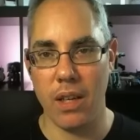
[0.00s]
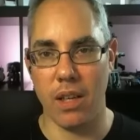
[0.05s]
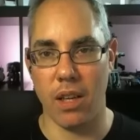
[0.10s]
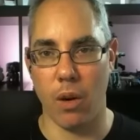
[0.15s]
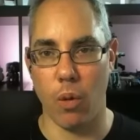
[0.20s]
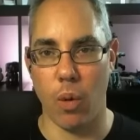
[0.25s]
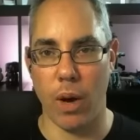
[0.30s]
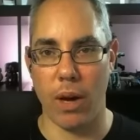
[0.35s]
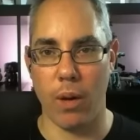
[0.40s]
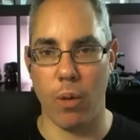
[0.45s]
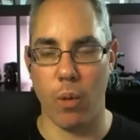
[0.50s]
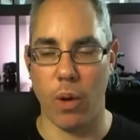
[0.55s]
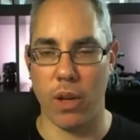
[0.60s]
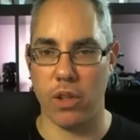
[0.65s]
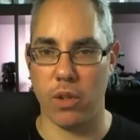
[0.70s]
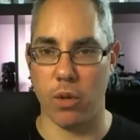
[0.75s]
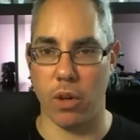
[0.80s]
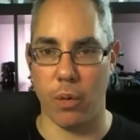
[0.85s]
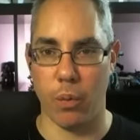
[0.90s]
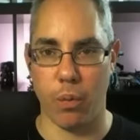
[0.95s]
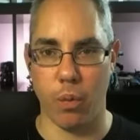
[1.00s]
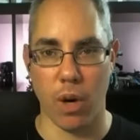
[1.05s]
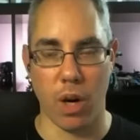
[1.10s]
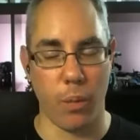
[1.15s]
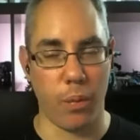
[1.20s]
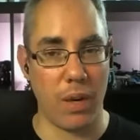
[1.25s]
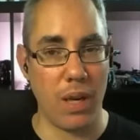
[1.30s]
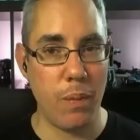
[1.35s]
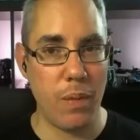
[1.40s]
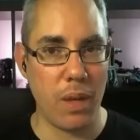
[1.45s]
you know, what, what sort of, what
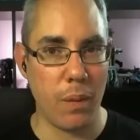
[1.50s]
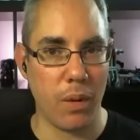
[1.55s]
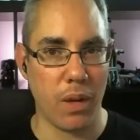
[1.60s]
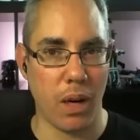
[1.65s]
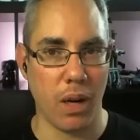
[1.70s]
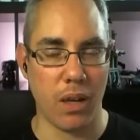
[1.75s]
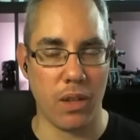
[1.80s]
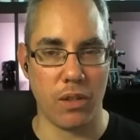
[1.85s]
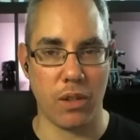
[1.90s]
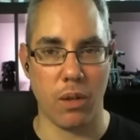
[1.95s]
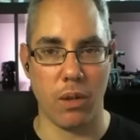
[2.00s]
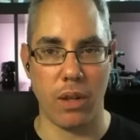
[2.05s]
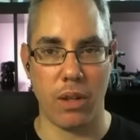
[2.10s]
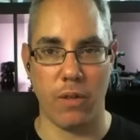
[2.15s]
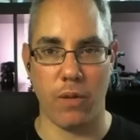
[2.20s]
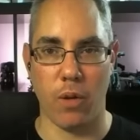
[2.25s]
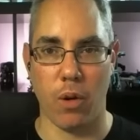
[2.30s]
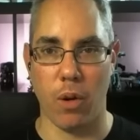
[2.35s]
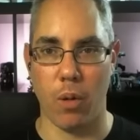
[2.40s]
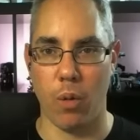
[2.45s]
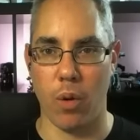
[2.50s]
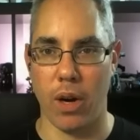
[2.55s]
are premium cars going for?